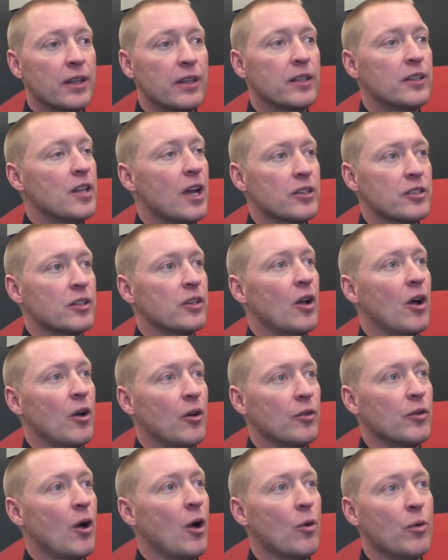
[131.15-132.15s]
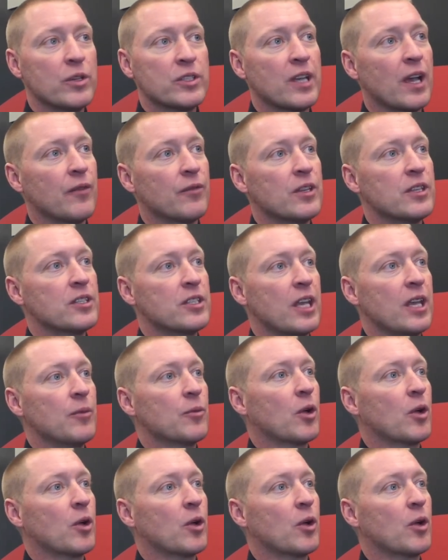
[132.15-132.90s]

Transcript: doesn't al always have the same